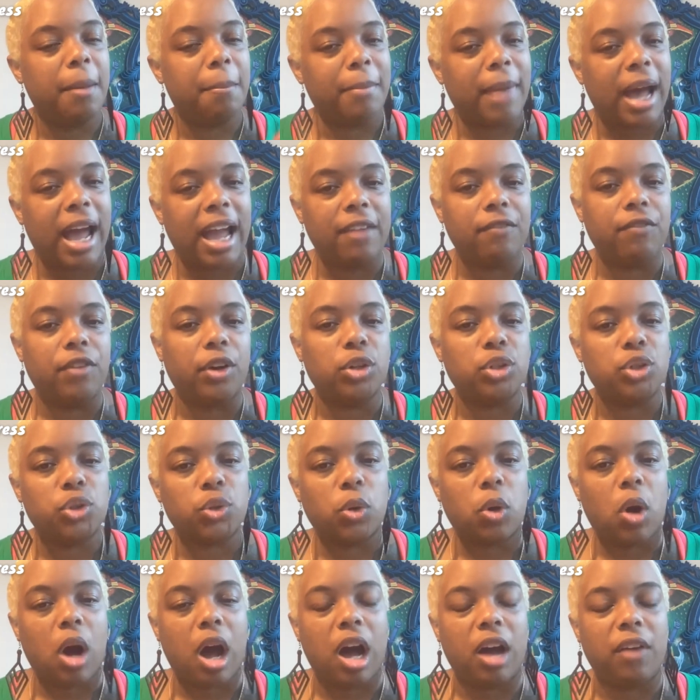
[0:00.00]
My
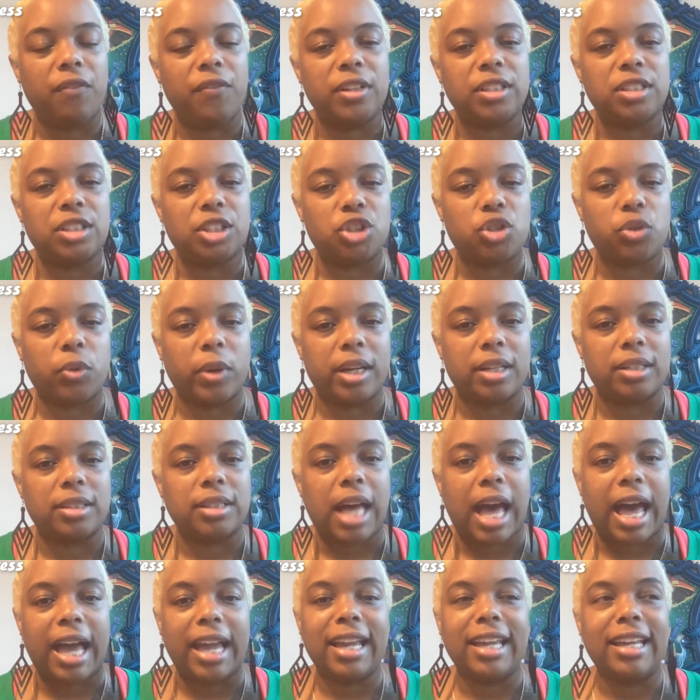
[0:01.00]
virtual office address,
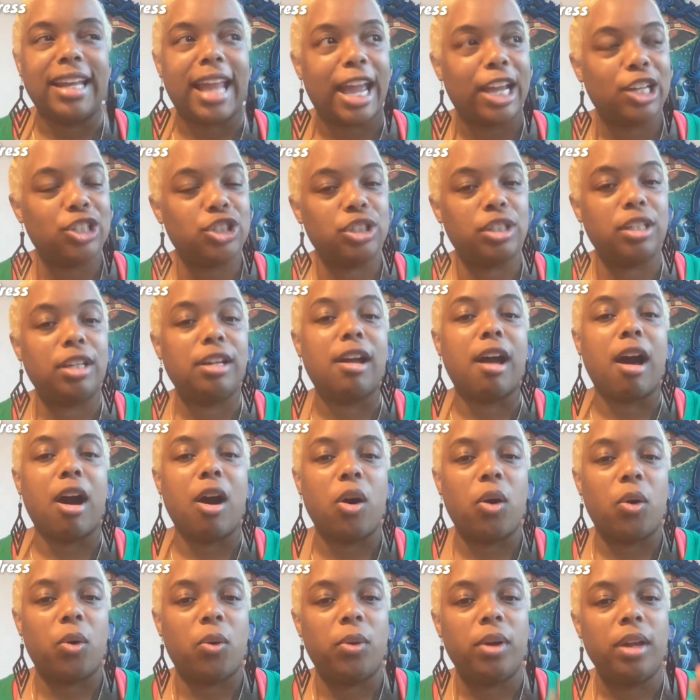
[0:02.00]
I can actually
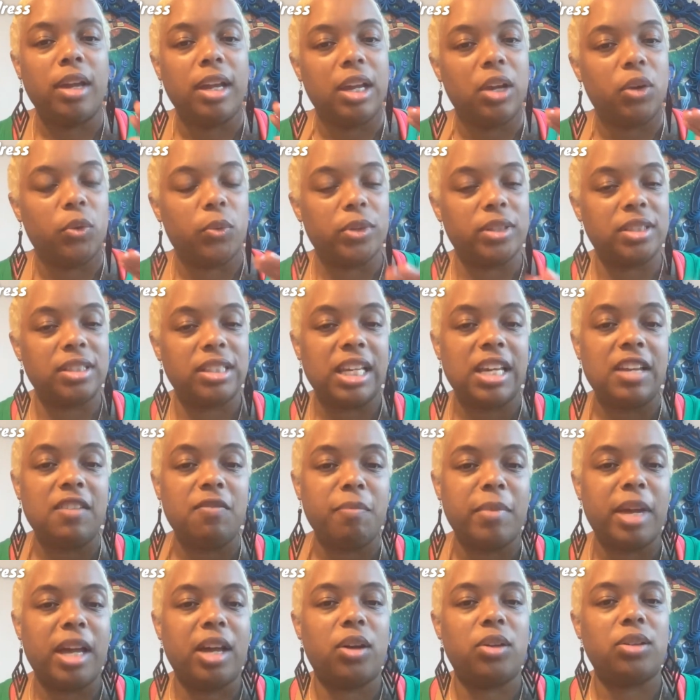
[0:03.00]
go receive
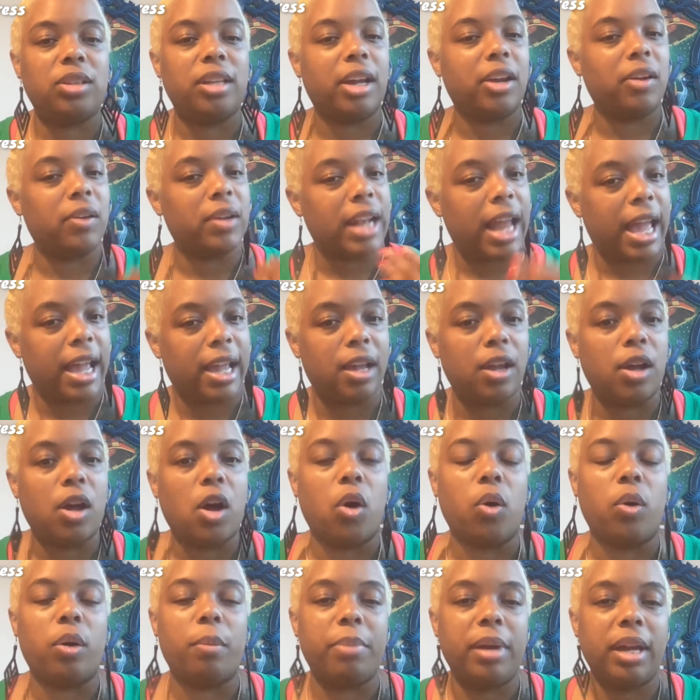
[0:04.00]
mail there and I can
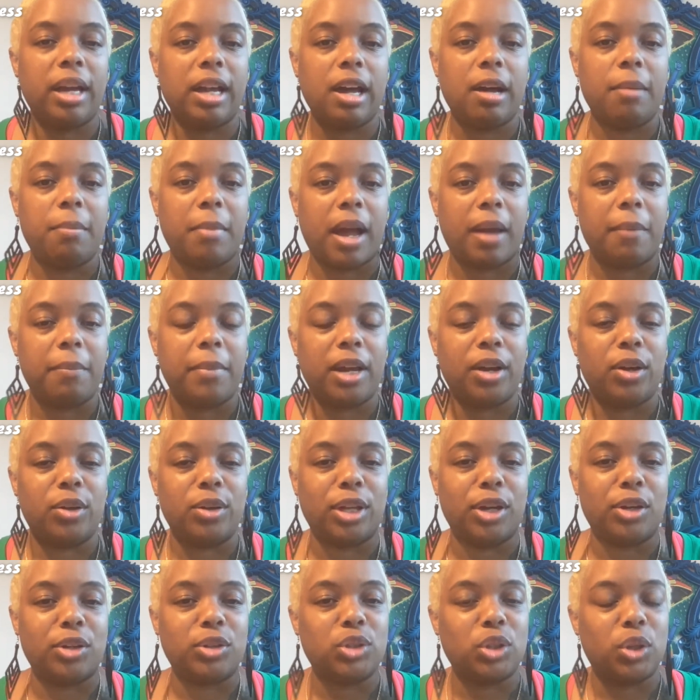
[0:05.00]
go and pick up my mail
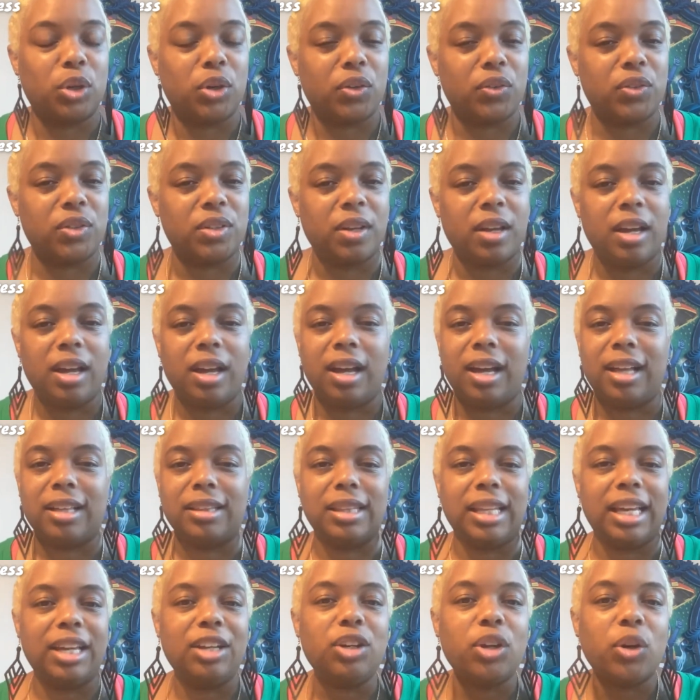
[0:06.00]
there. So if a
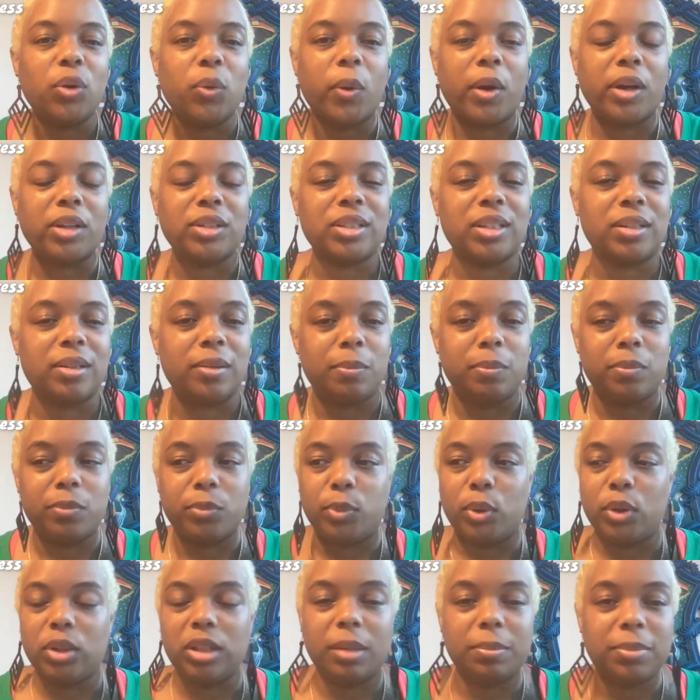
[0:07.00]
lender were to
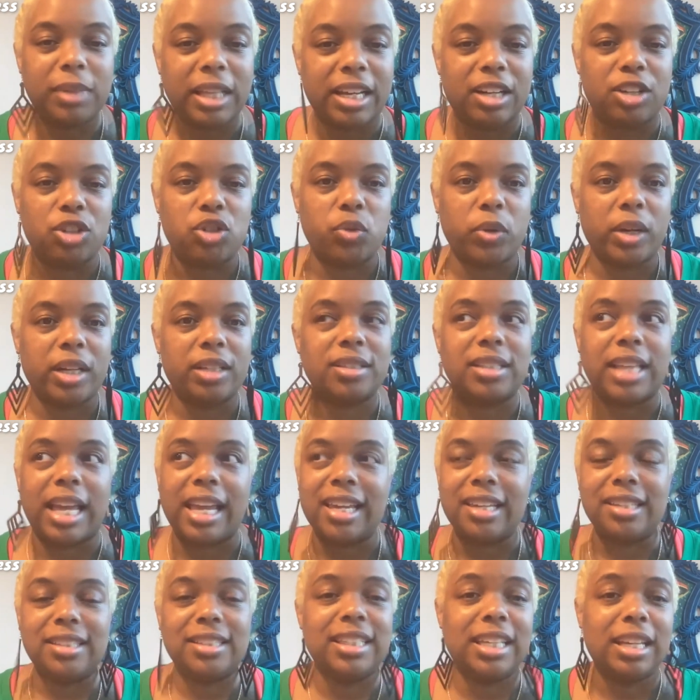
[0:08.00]
pull up that address, they
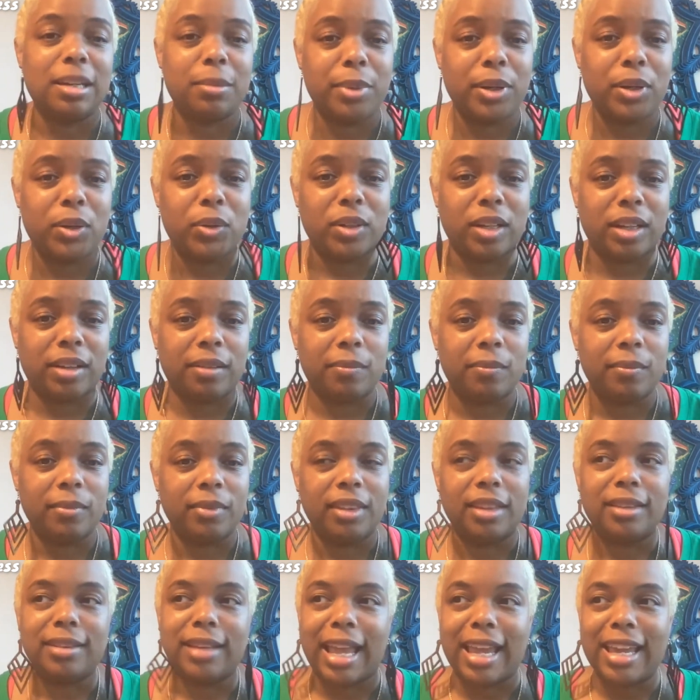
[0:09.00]
can see a building.
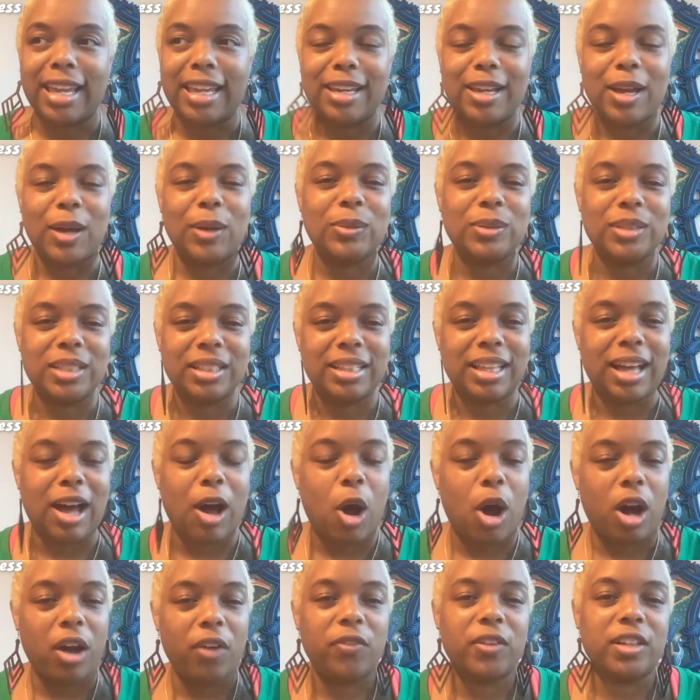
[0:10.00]
They can go to the
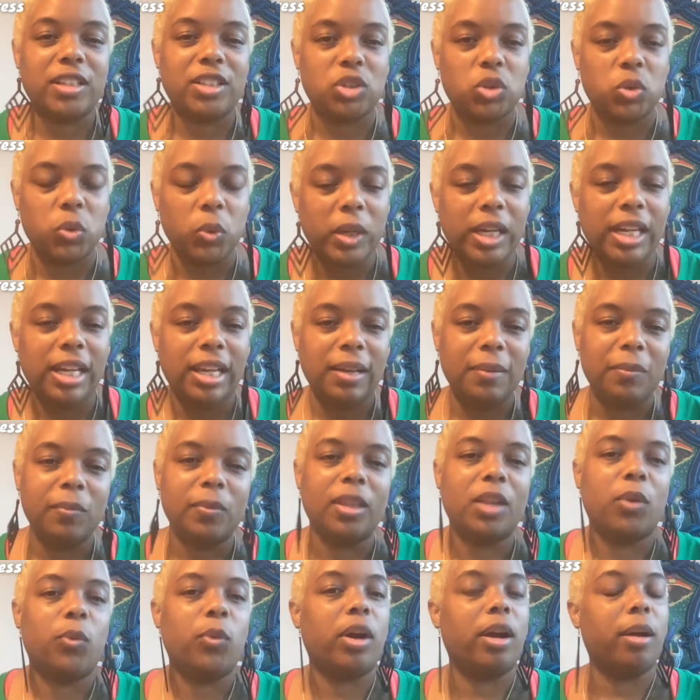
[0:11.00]
office suite
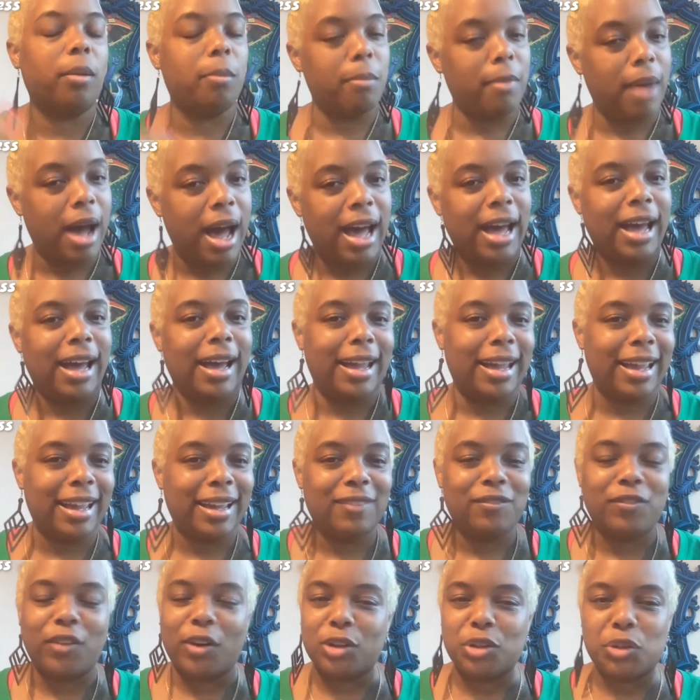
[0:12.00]
where my
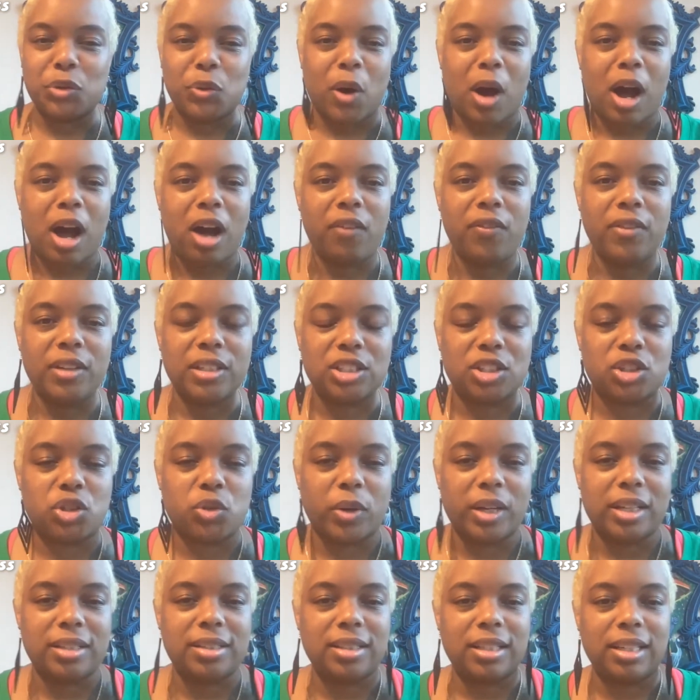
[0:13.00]
virtual office
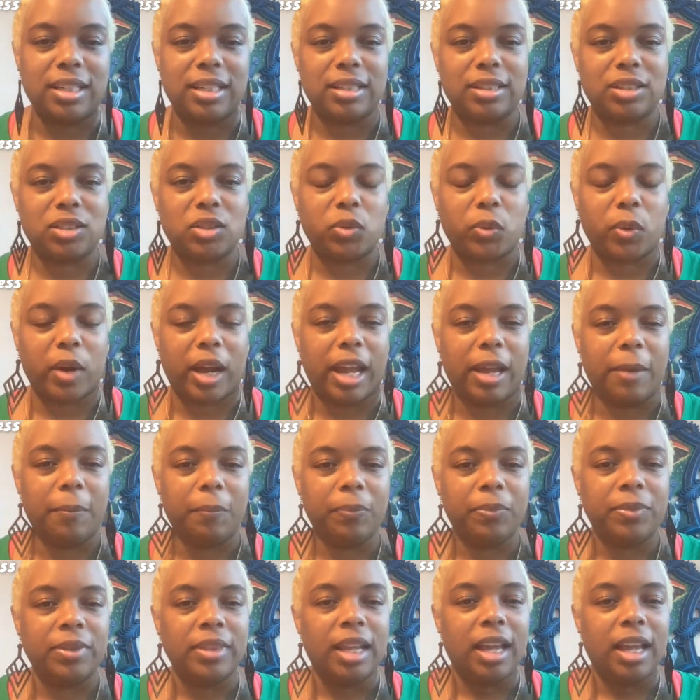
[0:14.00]
address is, right?
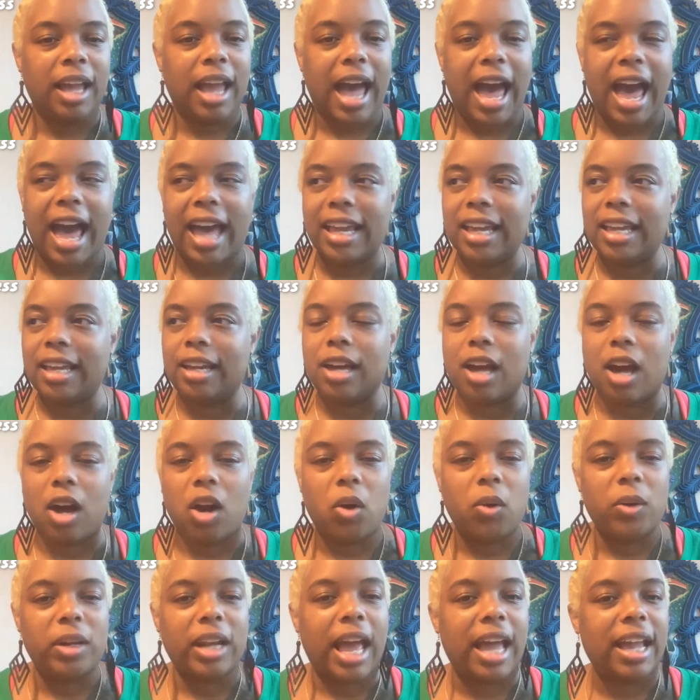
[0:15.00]
I can
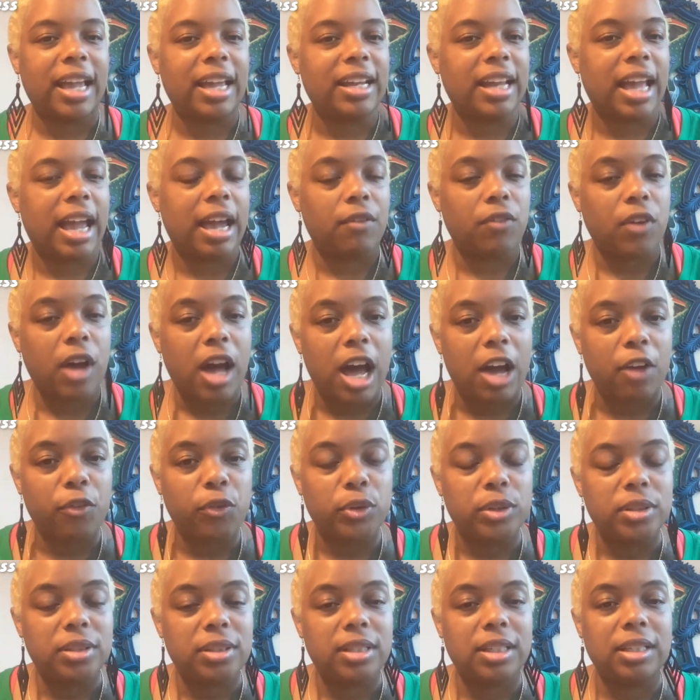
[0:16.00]
go and I can have
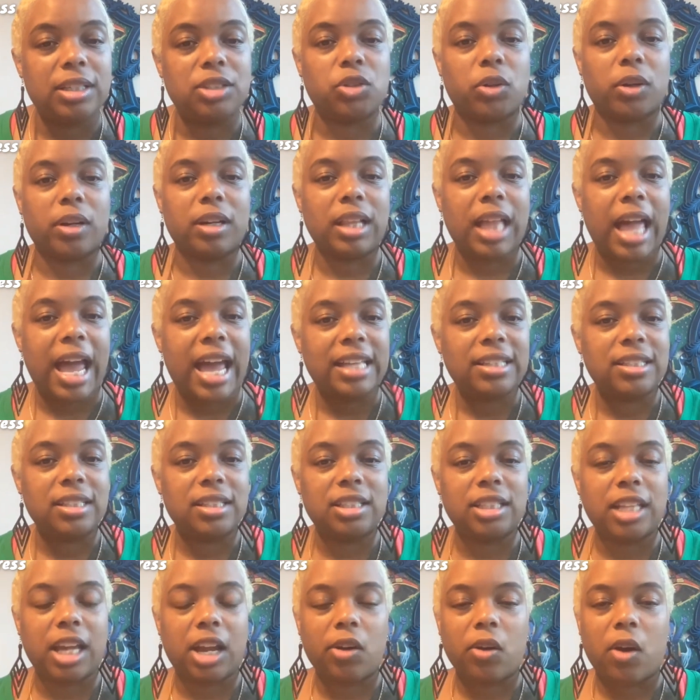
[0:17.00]
conferences or
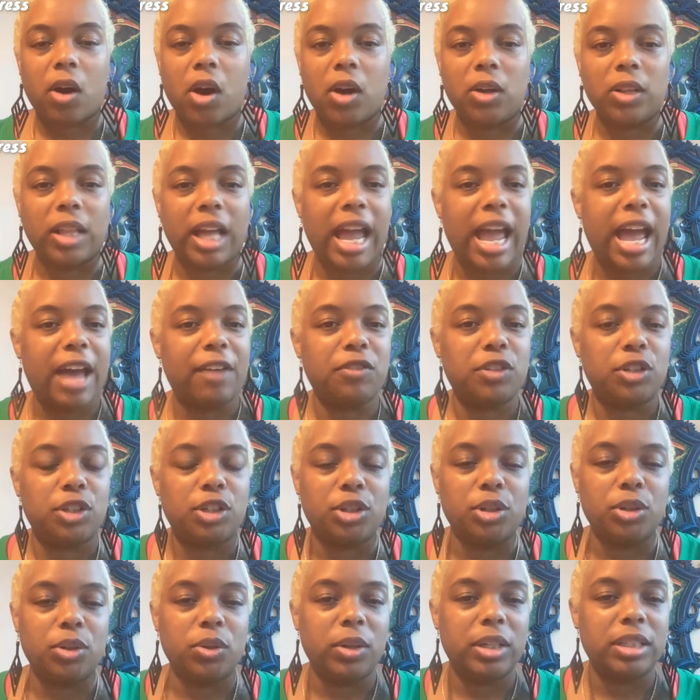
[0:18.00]
classes there. All I have to
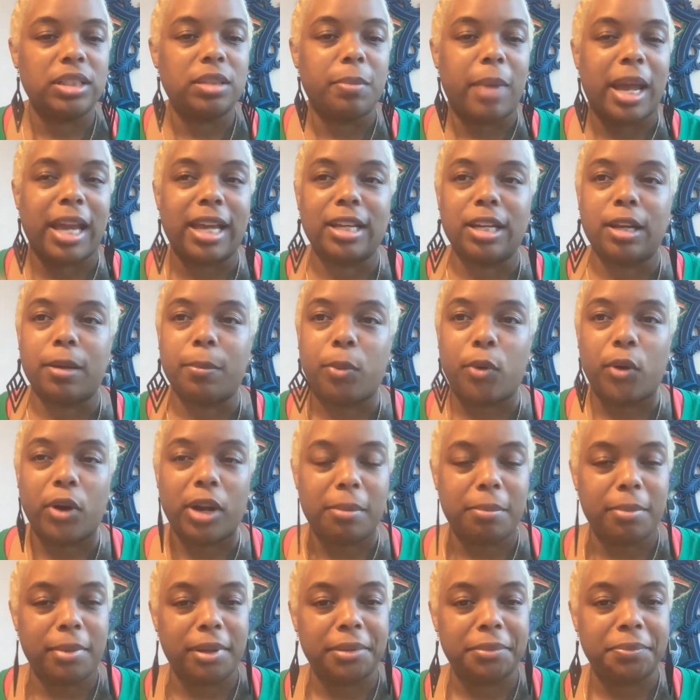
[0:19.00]
do is make an
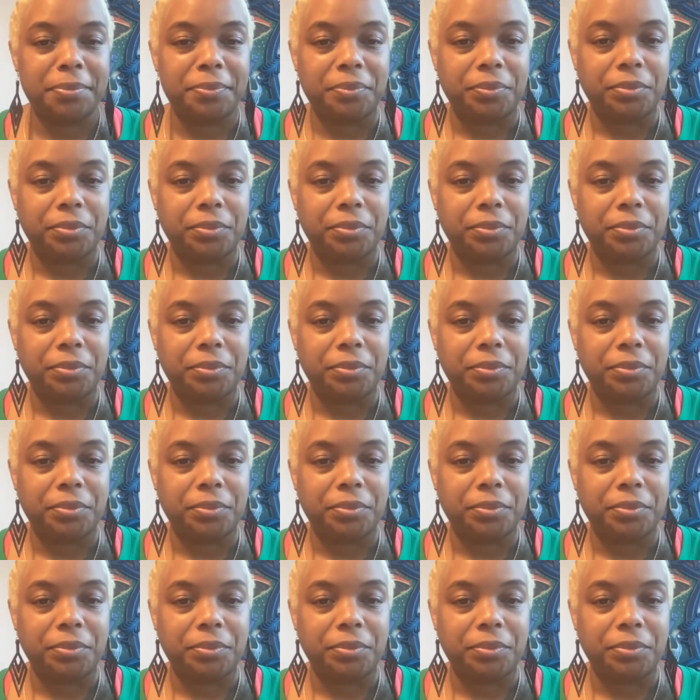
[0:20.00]
appointment.